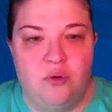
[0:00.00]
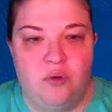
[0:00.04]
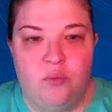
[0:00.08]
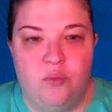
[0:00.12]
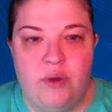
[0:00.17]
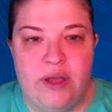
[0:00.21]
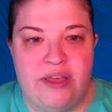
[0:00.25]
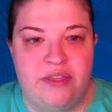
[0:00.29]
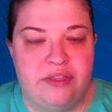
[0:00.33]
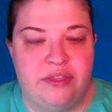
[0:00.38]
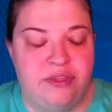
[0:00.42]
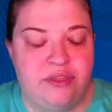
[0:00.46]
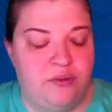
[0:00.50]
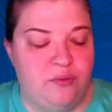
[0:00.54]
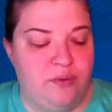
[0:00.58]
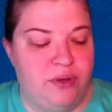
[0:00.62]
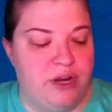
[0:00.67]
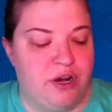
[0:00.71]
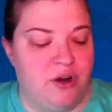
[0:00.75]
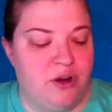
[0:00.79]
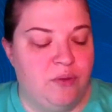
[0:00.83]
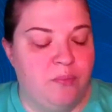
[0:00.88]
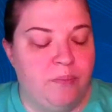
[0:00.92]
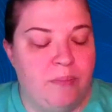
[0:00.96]
with,
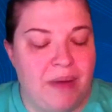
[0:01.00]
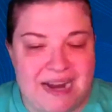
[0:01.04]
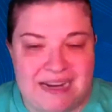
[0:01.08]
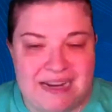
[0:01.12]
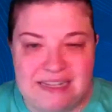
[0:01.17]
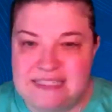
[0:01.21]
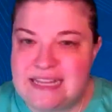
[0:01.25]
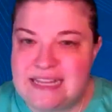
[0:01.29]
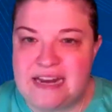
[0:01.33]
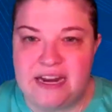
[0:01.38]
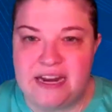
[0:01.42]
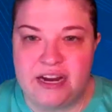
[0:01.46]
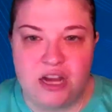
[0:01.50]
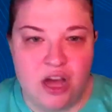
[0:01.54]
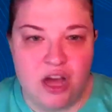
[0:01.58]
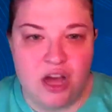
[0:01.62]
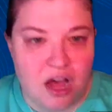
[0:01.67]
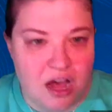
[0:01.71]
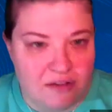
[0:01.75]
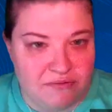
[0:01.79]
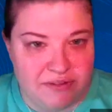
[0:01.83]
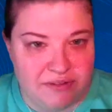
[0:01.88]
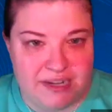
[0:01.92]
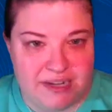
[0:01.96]
you know, mindset and
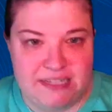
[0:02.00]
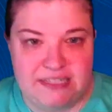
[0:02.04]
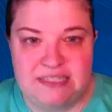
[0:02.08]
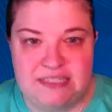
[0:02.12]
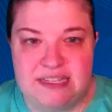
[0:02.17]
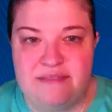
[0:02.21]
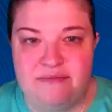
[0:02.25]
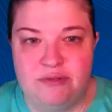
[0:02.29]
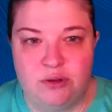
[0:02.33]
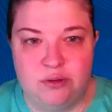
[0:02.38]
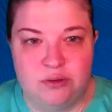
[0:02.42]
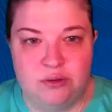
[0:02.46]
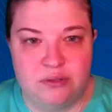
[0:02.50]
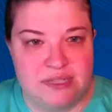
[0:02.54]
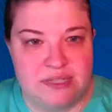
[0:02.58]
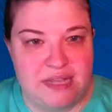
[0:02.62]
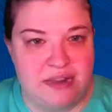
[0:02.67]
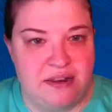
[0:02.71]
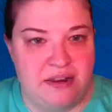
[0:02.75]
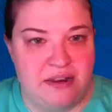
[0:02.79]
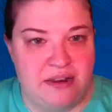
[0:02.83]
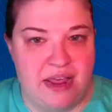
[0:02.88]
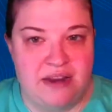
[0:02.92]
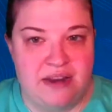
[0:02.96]
confidence levels
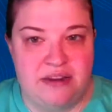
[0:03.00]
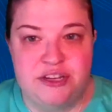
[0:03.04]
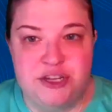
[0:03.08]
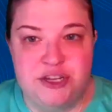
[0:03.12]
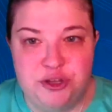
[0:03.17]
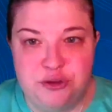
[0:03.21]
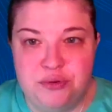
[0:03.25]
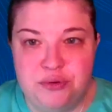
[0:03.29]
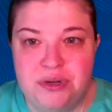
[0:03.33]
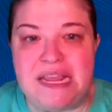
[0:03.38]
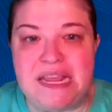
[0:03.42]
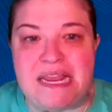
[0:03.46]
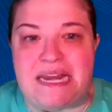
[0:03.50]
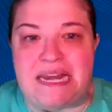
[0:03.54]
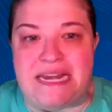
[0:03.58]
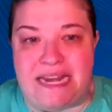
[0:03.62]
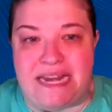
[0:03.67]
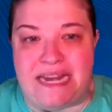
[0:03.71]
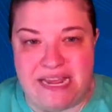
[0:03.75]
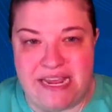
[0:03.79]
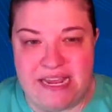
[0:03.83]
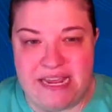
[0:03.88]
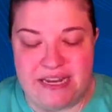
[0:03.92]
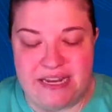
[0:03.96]
and unique
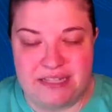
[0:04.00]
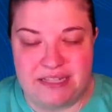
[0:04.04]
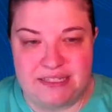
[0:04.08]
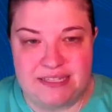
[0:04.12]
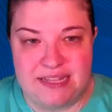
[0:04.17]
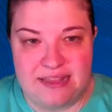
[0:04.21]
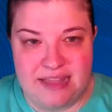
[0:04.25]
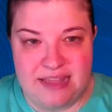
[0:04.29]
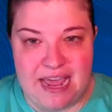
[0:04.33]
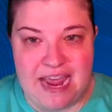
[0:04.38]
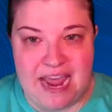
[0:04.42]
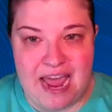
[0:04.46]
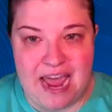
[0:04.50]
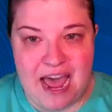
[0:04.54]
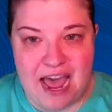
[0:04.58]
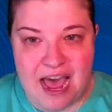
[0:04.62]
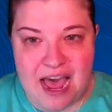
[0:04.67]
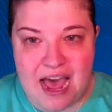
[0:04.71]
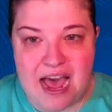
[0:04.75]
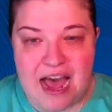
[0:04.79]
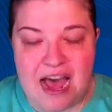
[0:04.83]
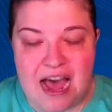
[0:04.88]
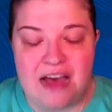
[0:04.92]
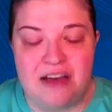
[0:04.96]
needs that they
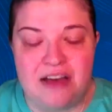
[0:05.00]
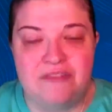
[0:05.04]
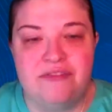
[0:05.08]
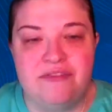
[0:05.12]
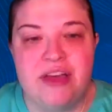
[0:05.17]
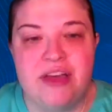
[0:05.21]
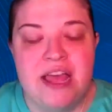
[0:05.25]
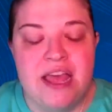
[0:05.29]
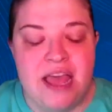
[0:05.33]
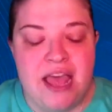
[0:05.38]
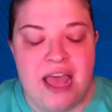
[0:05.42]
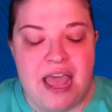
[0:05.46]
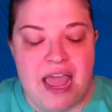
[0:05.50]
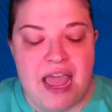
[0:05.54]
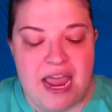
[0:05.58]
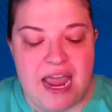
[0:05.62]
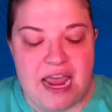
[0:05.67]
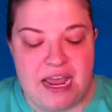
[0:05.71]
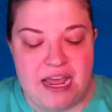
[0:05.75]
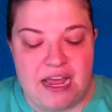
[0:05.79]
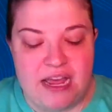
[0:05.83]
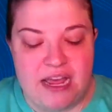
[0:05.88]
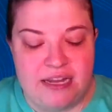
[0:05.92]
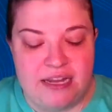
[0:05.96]
have.
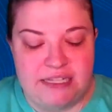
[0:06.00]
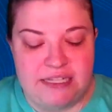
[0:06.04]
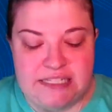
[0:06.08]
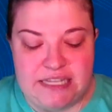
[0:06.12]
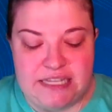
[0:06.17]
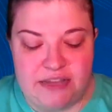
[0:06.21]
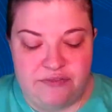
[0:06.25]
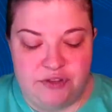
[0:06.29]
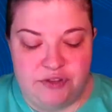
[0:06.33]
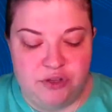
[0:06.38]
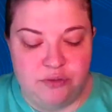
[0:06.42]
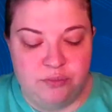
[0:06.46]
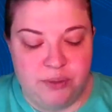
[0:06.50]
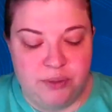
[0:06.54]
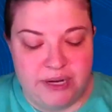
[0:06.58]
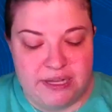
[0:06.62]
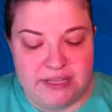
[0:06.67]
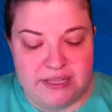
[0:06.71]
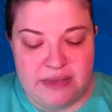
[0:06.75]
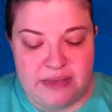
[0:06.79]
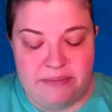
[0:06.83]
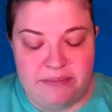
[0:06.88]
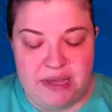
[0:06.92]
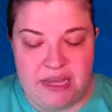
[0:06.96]
And if you
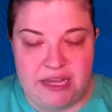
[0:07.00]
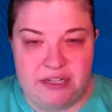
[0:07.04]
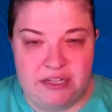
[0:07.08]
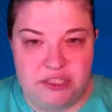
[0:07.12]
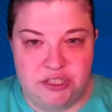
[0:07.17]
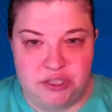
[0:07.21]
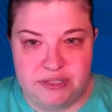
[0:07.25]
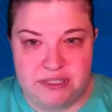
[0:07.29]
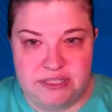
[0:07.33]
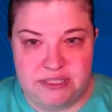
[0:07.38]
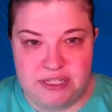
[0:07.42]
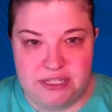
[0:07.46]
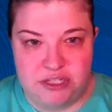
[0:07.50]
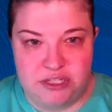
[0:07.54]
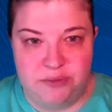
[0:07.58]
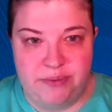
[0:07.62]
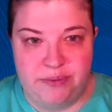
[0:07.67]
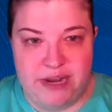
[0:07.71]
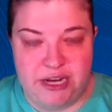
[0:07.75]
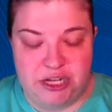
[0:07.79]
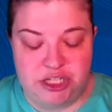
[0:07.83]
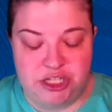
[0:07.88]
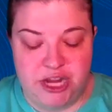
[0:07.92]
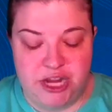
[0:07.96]
bring them into a
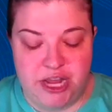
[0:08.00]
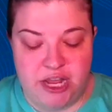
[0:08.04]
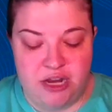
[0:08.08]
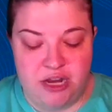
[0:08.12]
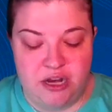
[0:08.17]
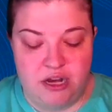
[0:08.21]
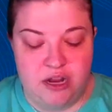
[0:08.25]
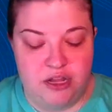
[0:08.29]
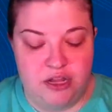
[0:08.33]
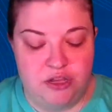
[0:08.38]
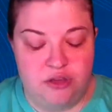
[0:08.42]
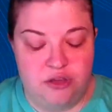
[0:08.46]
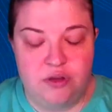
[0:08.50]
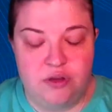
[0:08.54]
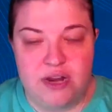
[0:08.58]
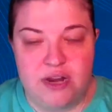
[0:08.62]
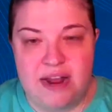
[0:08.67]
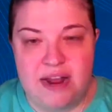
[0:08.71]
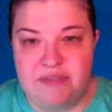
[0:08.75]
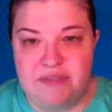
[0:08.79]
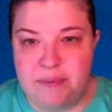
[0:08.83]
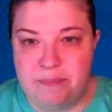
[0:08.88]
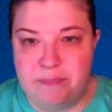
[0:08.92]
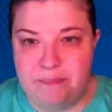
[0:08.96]
situation, you
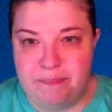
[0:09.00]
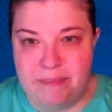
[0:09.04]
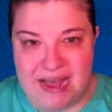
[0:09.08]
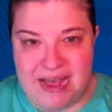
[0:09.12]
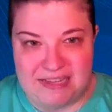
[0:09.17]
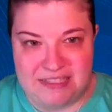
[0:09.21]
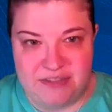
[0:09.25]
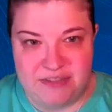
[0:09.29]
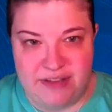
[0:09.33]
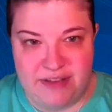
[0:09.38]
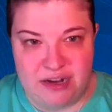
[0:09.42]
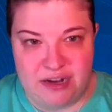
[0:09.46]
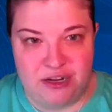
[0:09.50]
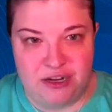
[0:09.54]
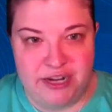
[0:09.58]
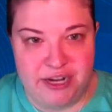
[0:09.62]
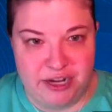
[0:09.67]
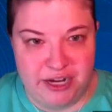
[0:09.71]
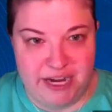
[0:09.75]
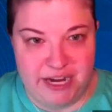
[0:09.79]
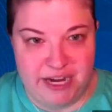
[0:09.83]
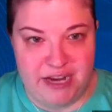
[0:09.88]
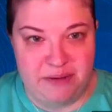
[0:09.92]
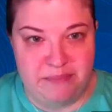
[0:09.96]
can have the best
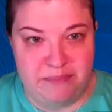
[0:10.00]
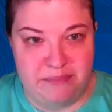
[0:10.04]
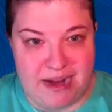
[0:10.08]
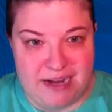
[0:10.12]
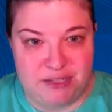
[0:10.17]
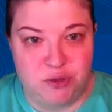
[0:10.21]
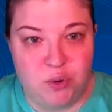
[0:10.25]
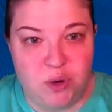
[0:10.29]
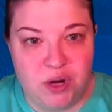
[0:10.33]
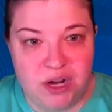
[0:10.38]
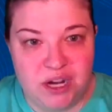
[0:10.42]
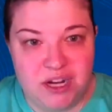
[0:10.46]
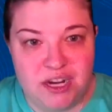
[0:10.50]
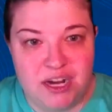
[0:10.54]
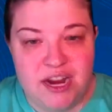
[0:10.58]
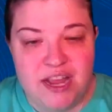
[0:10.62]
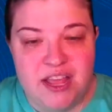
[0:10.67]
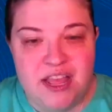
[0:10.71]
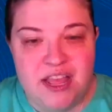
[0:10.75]
veterinarian mentor,